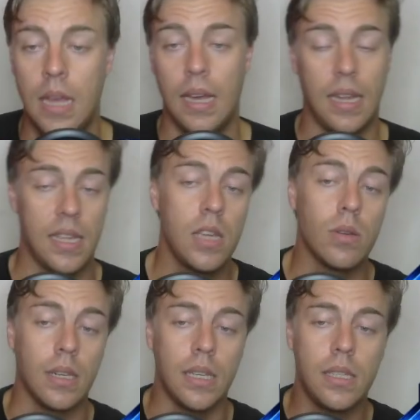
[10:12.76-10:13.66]
And here you
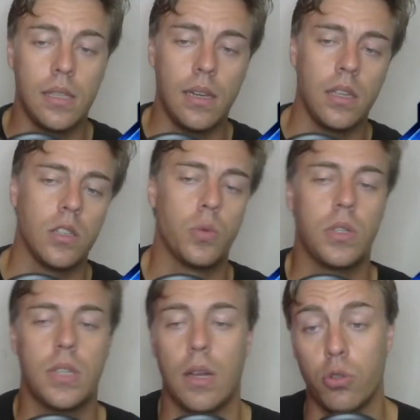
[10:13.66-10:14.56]
can easily
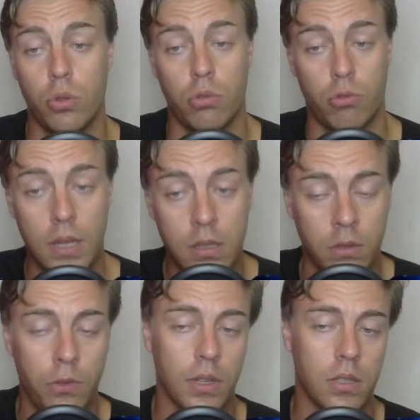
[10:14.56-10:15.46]
switch out George Russell,
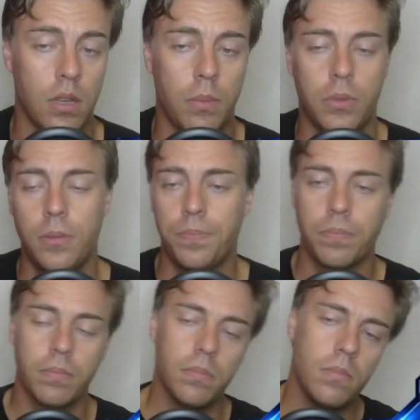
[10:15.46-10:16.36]
for example,
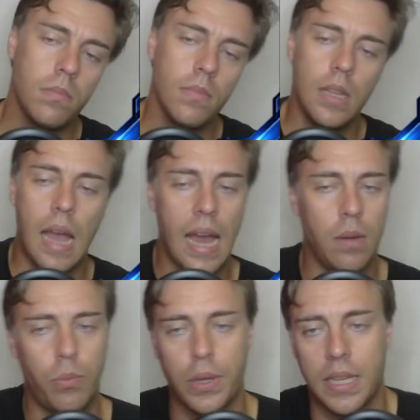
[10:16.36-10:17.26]
and
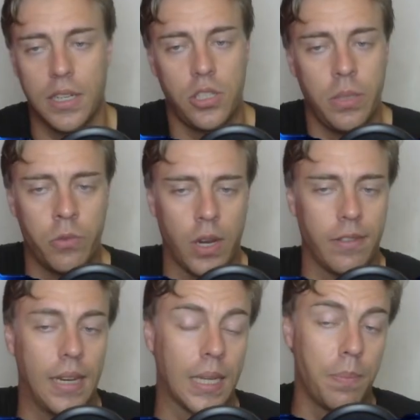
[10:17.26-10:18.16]
bring in a cheap driver
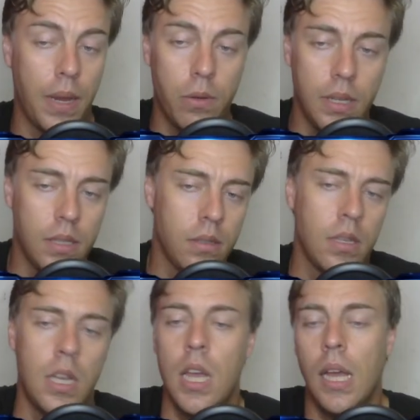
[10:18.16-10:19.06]
like Perez
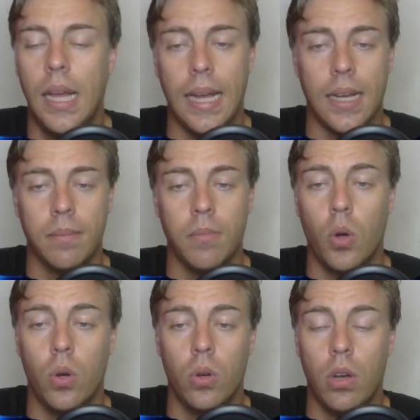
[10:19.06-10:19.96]

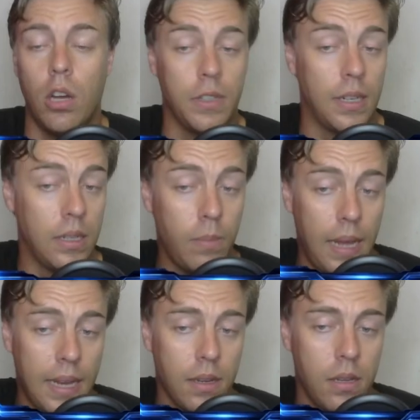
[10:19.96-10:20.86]
or Arvid
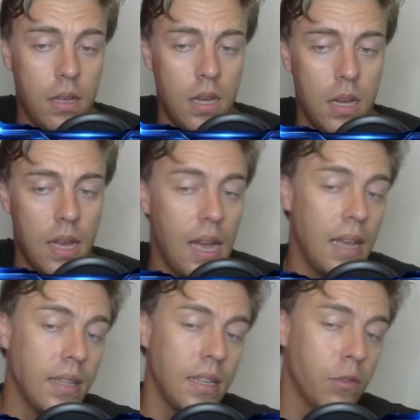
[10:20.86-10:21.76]
Lindblad.
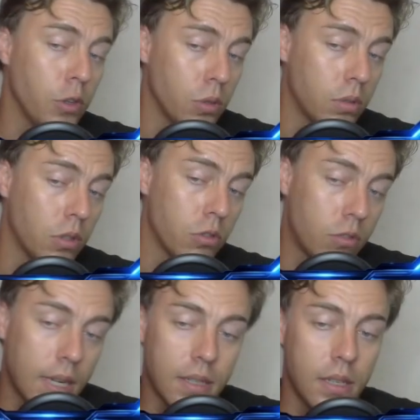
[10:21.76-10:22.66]
And then for your
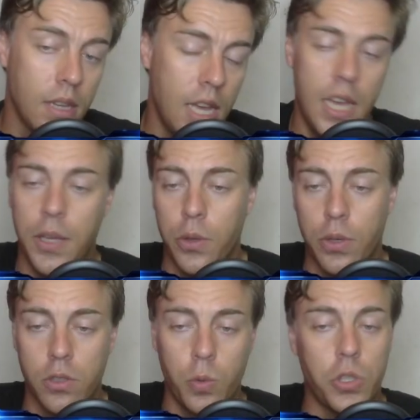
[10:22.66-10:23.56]
constructor, you
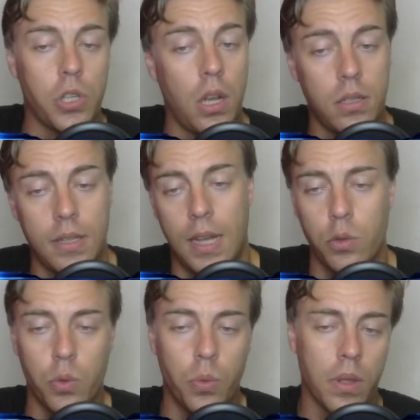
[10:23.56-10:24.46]
can switch Haas
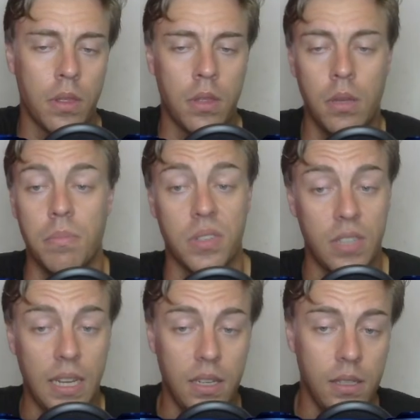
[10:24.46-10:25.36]
out with
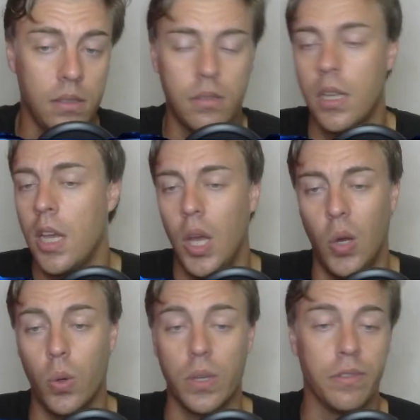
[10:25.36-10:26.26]
Mercedes
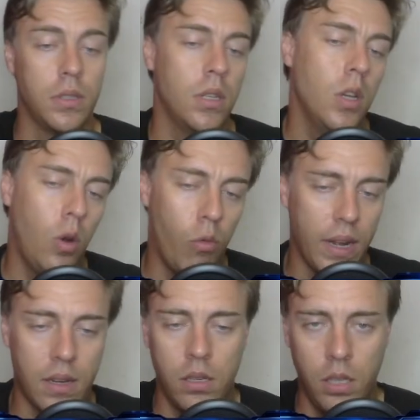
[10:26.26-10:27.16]
or even
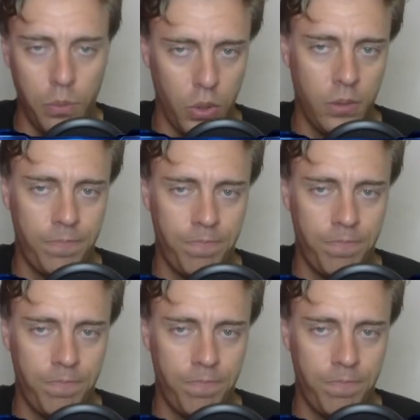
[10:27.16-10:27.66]
Red Bull.